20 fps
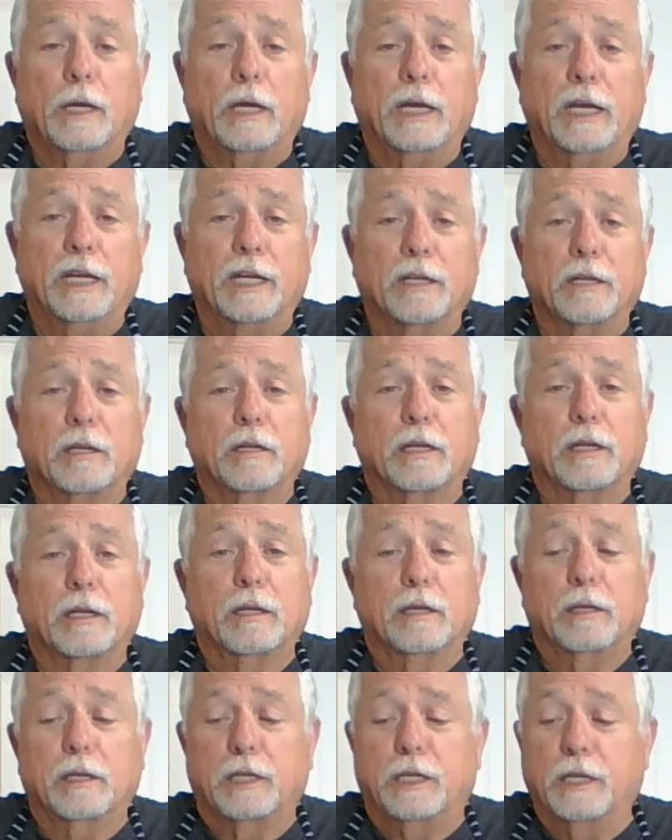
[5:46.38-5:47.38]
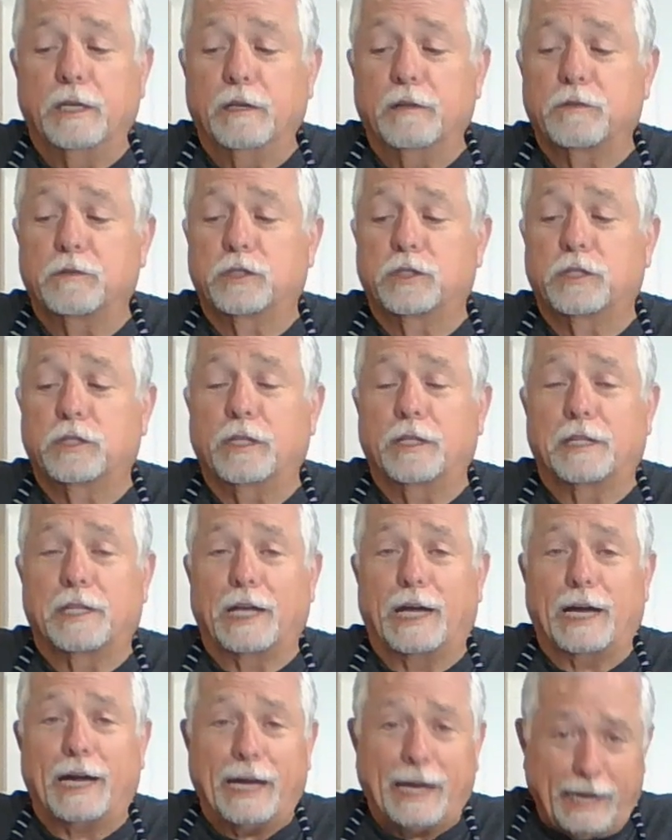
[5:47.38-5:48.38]
It gives
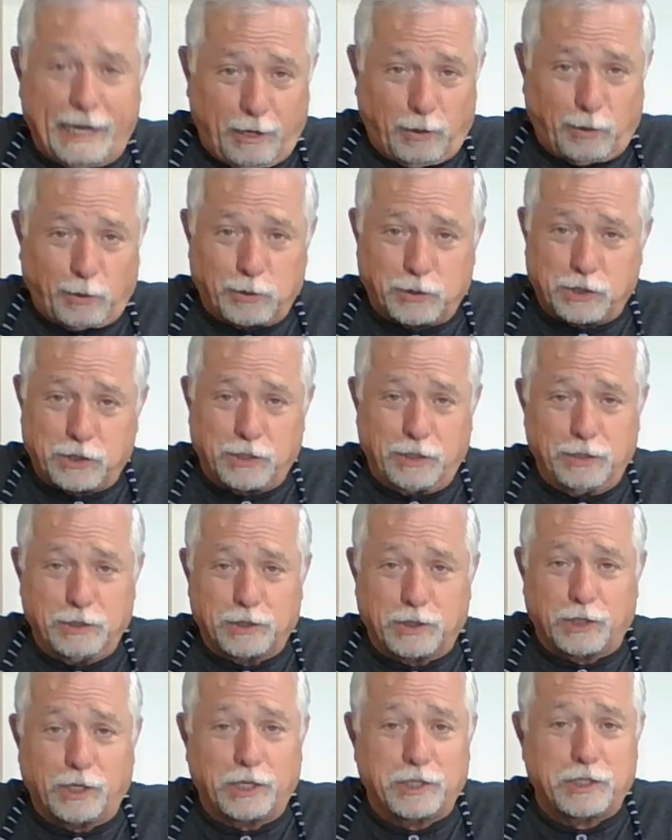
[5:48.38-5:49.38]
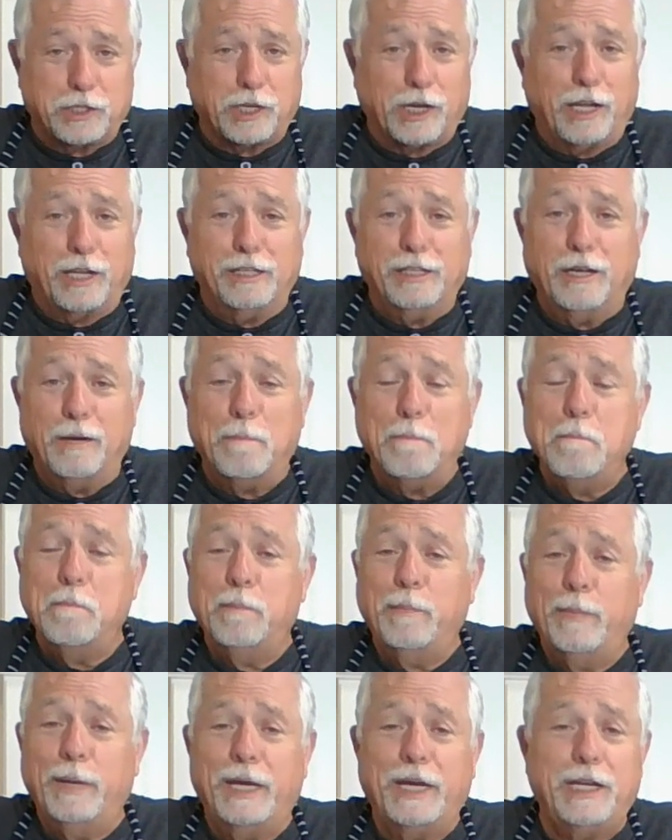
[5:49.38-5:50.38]
the house such an
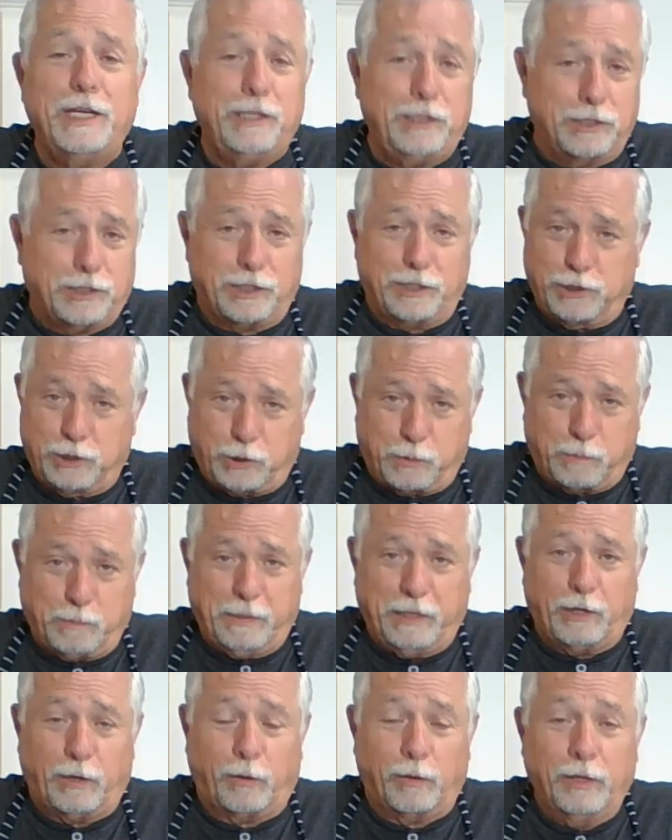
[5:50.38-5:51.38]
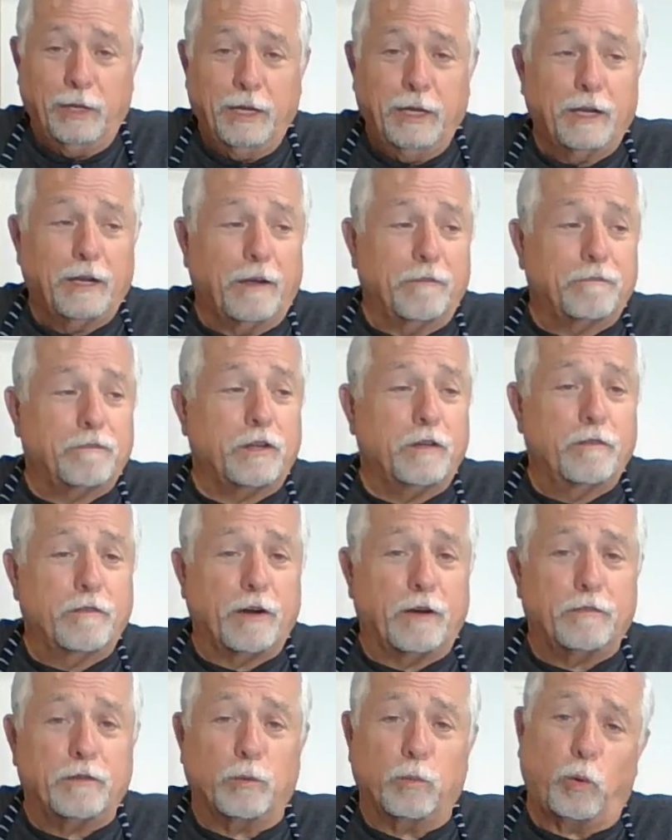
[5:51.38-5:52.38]
amazing smell. If you've
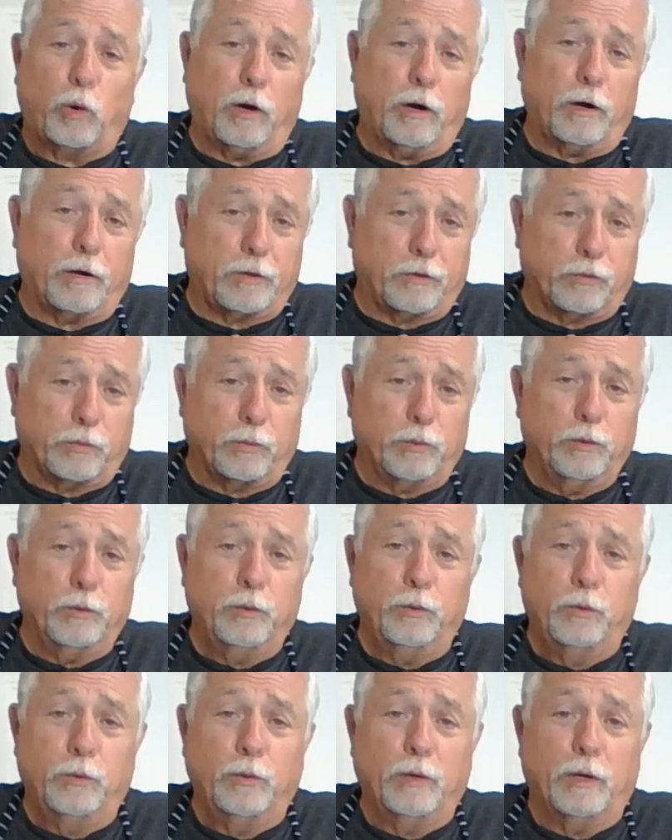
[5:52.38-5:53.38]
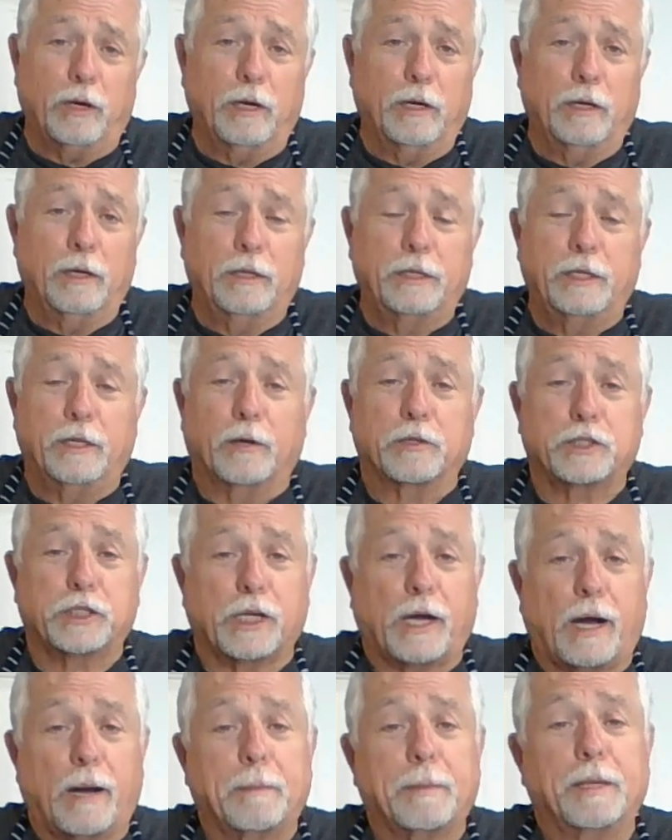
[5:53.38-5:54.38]
ever walked through a
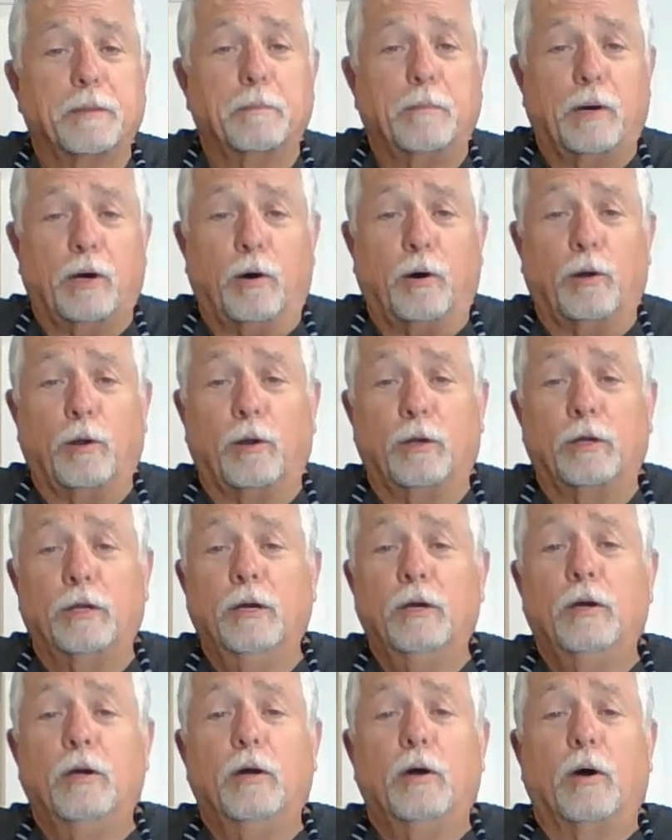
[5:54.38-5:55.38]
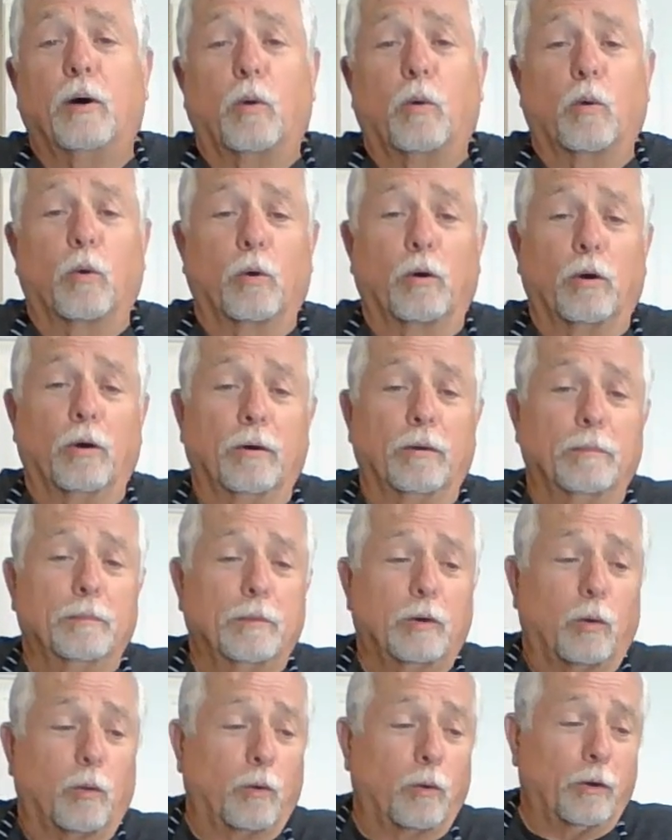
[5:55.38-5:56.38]
shopping mall or
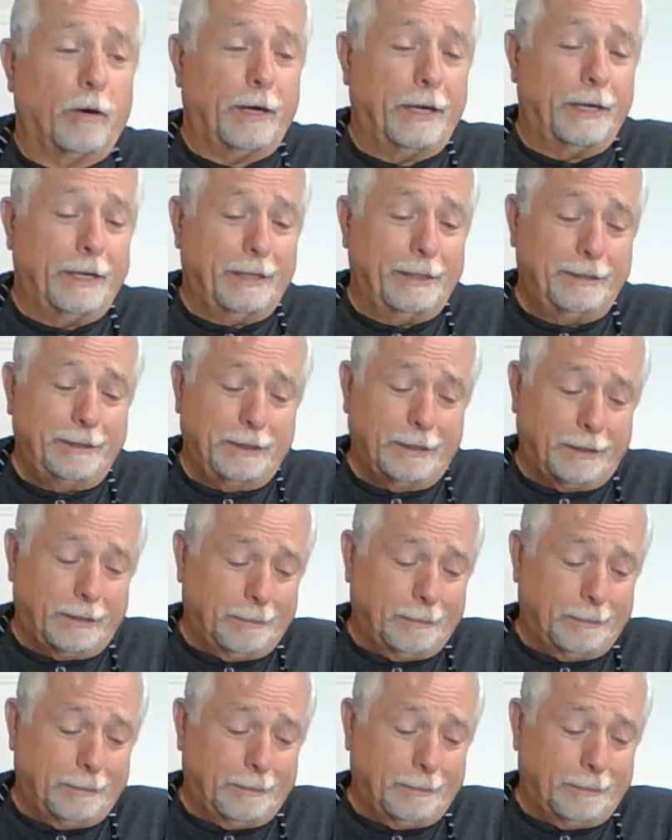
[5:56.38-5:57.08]
a